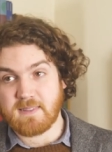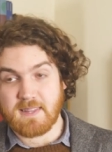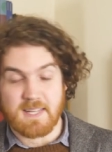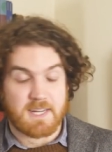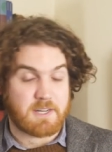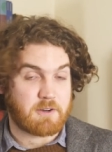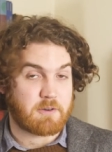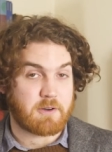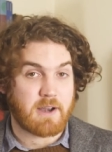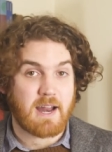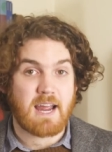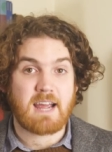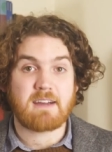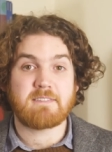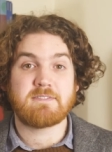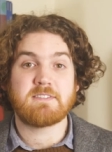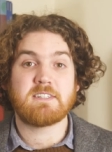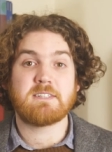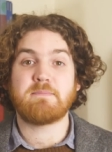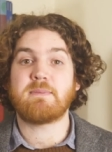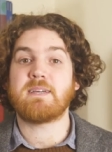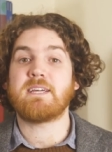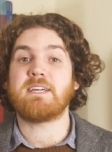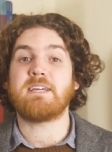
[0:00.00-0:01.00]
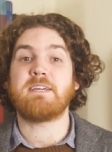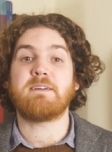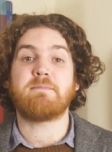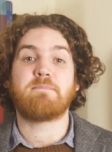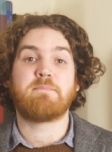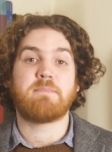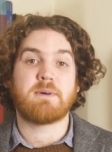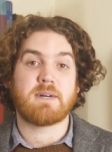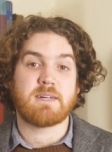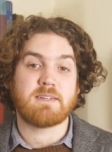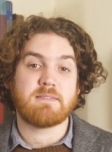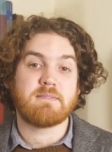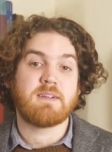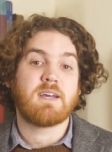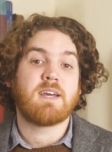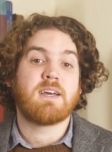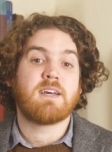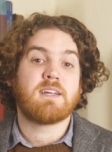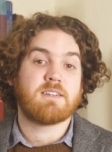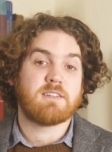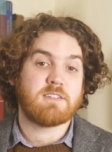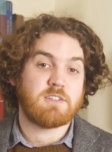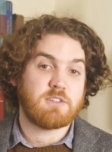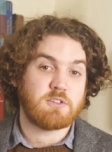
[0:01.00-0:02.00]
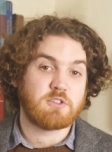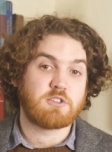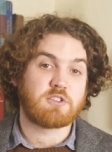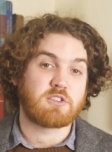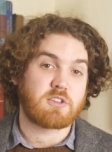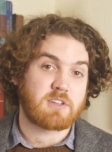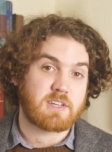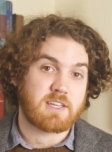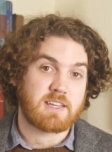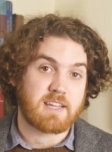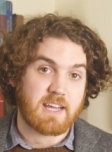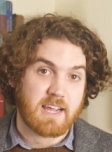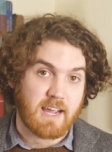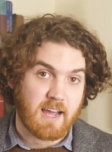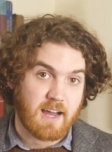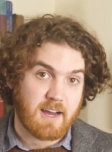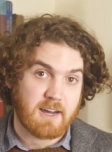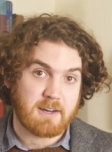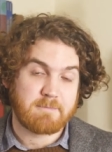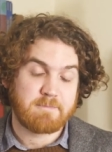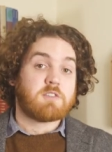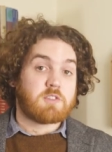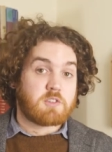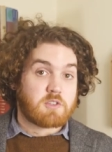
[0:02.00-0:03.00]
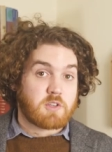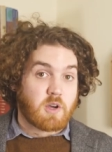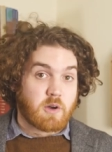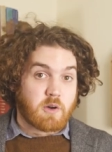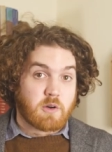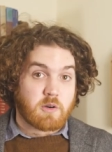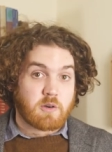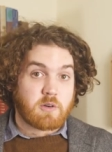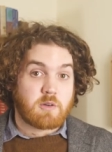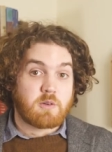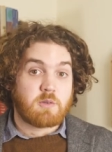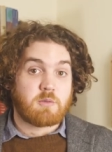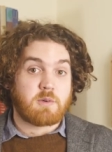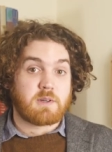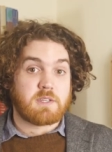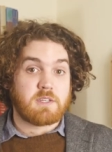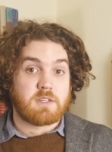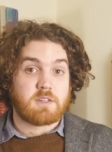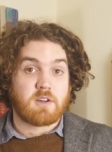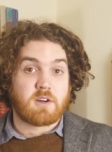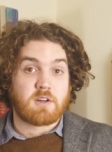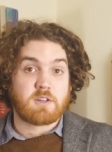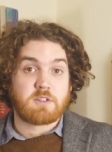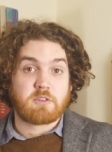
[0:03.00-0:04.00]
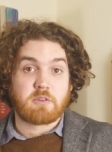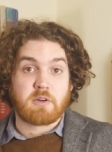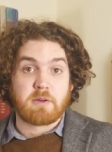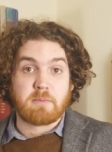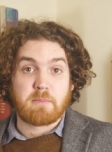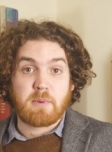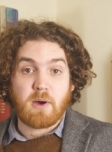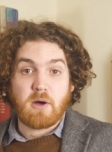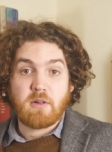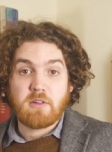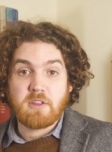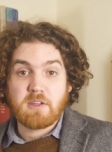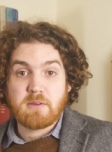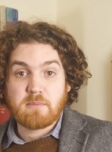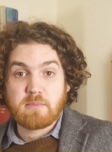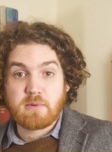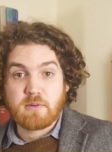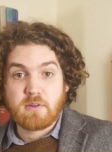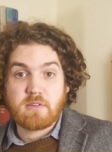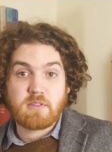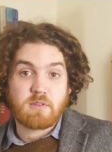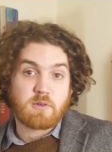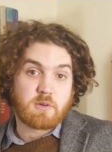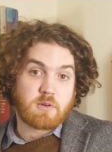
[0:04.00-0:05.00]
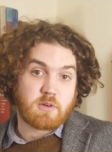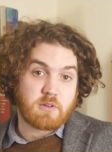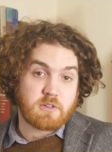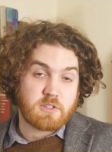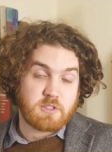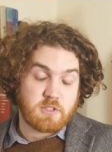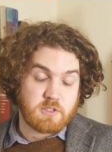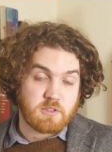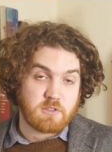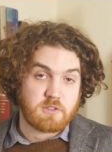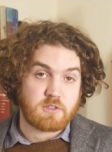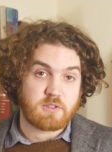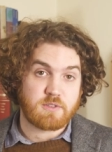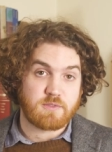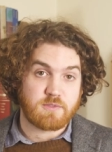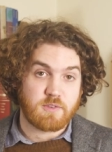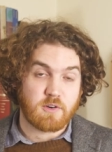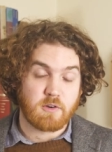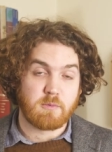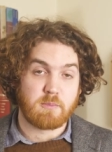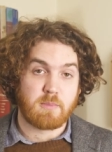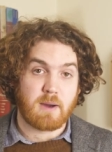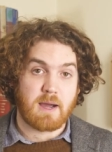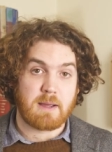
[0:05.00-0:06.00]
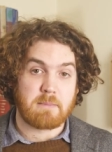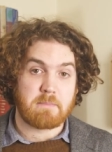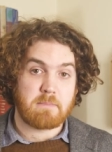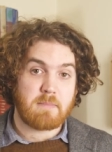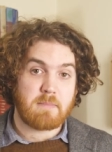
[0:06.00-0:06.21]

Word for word: They don't have to be, but Usually they are. So, when you go to a polling booth or choose to vote by